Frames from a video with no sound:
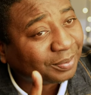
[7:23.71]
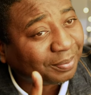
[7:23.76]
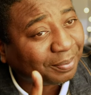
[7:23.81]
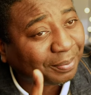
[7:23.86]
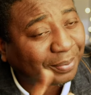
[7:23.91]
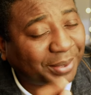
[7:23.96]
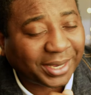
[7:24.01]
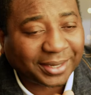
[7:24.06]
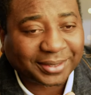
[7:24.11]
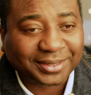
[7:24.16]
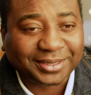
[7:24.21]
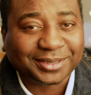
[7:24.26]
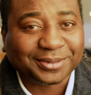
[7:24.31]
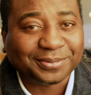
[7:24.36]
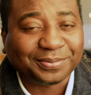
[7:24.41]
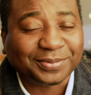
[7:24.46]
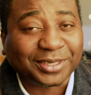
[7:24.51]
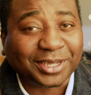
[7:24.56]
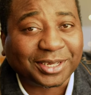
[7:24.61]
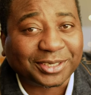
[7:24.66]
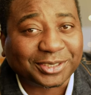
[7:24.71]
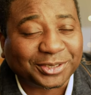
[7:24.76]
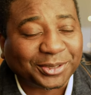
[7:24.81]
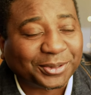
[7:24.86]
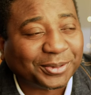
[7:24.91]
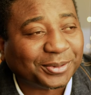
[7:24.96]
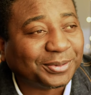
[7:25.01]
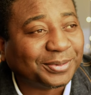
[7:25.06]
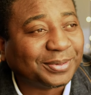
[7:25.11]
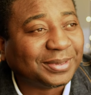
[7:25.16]
But not
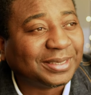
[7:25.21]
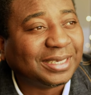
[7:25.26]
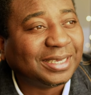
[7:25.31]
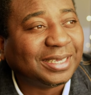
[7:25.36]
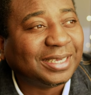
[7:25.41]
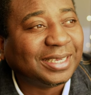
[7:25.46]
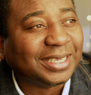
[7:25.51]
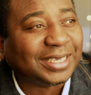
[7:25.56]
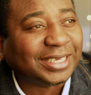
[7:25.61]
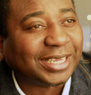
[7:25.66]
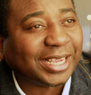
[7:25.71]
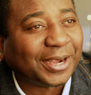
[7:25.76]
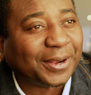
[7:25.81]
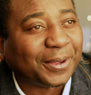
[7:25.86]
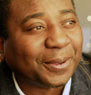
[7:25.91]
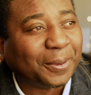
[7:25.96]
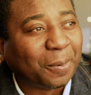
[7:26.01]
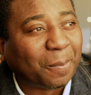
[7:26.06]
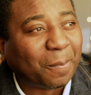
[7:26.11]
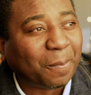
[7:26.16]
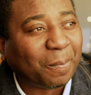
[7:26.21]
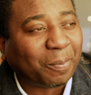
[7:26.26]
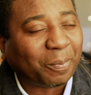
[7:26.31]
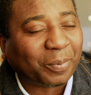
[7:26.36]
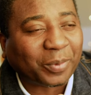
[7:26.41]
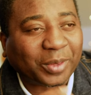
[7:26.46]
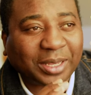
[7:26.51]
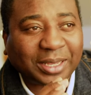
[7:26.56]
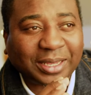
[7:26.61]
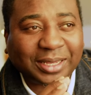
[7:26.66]
so, you know.
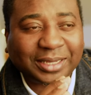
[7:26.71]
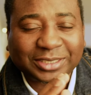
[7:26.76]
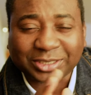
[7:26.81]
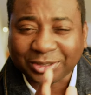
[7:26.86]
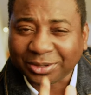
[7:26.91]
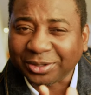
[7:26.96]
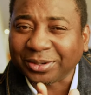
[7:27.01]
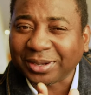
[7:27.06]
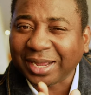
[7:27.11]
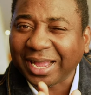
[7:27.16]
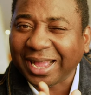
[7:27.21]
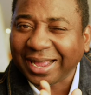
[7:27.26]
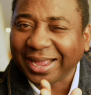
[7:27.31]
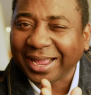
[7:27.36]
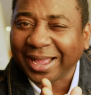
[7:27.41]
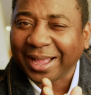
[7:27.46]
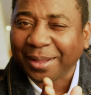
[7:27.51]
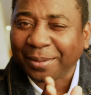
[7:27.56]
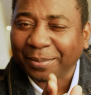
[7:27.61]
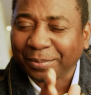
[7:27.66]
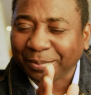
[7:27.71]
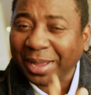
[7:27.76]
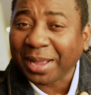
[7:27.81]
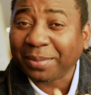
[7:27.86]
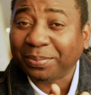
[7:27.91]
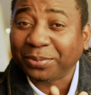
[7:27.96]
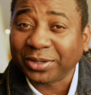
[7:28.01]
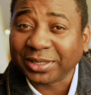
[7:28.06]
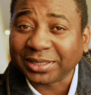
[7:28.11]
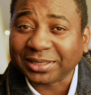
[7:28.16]
So my
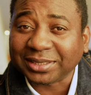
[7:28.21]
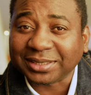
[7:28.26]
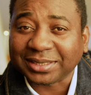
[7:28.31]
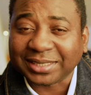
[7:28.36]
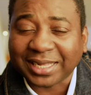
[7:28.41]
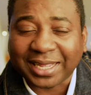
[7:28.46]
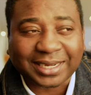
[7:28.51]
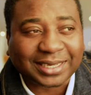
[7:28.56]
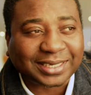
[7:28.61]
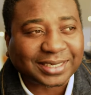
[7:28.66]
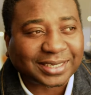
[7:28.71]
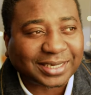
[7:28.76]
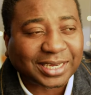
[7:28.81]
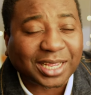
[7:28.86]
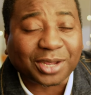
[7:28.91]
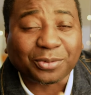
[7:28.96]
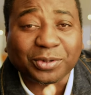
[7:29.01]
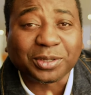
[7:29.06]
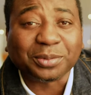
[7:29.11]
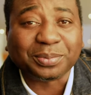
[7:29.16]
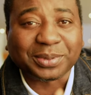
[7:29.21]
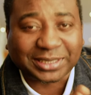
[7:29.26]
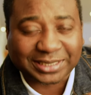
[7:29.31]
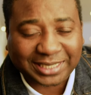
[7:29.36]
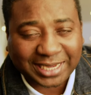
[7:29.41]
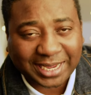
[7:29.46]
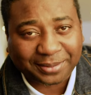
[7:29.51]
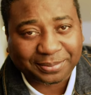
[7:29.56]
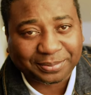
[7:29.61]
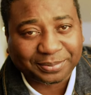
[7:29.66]
point is that there will be
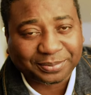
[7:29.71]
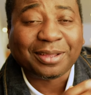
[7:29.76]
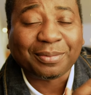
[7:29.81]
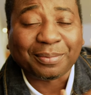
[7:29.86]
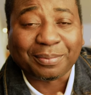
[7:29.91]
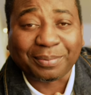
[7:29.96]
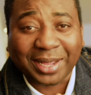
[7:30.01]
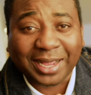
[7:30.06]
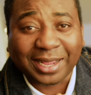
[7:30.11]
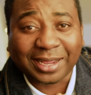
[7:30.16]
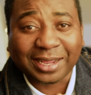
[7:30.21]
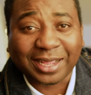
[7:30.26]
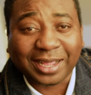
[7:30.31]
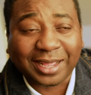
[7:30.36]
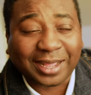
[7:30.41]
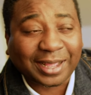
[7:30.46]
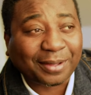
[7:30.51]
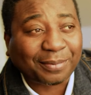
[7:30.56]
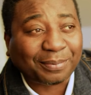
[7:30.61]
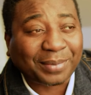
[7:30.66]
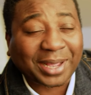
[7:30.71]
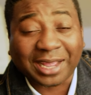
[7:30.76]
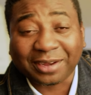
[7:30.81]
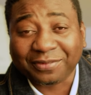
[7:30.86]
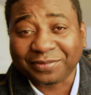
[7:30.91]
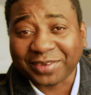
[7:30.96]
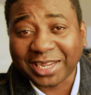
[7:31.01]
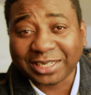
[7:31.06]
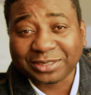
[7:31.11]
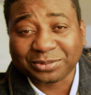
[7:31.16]
time. My
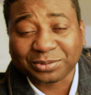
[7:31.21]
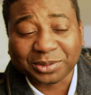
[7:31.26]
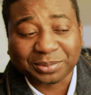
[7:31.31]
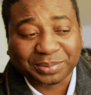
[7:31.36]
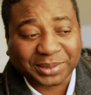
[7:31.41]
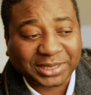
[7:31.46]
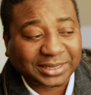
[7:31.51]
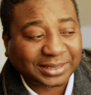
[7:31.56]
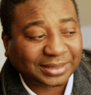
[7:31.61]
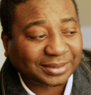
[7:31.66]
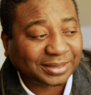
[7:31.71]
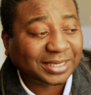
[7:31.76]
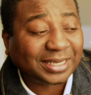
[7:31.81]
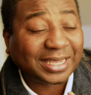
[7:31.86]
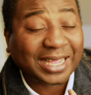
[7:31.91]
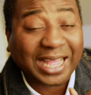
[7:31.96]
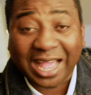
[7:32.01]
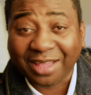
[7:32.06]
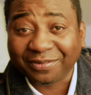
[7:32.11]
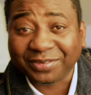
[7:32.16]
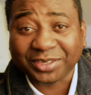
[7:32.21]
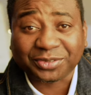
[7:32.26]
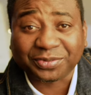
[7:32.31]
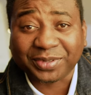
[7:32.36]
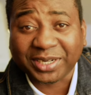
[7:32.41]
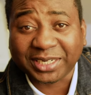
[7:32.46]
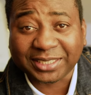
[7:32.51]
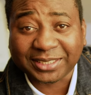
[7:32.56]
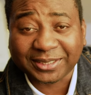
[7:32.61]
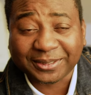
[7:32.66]
advice will be have it
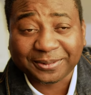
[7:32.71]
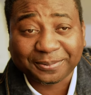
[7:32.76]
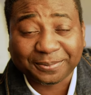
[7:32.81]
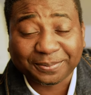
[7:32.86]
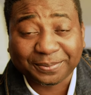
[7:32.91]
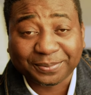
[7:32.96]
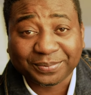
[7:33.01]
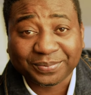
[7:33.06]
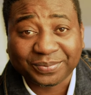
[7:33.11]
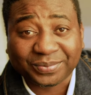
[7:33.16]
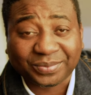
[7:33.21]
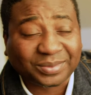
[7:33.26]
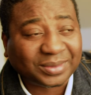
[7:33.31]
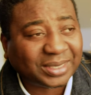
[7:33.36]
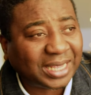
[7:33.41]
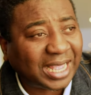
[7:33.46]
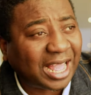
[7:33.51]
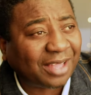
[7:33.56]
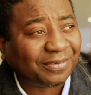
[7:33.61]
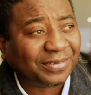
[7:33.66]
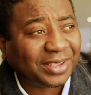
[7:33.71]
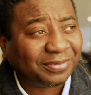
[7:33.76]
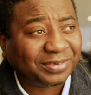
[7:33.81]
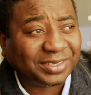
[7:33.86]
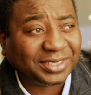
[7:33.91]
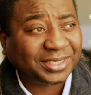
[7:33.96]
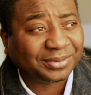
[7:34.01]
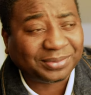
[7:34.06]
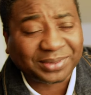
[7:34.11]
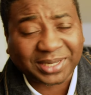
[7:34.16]
ready. Have
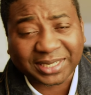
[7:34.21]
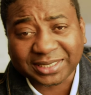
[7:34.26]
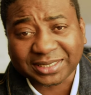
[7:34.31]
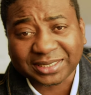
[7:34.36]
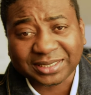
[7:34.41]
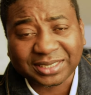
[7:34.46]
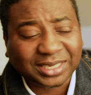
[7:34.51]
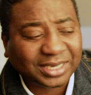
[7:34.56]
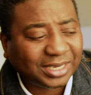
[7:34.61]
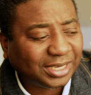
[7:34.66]
everything ready.